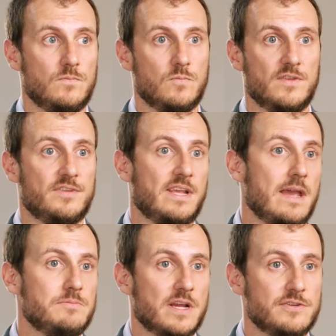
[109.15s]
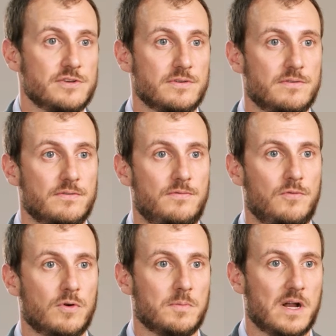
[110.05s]
was a game changer
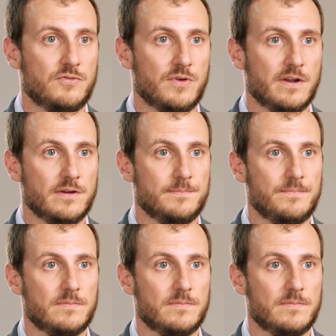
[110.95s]
for my career.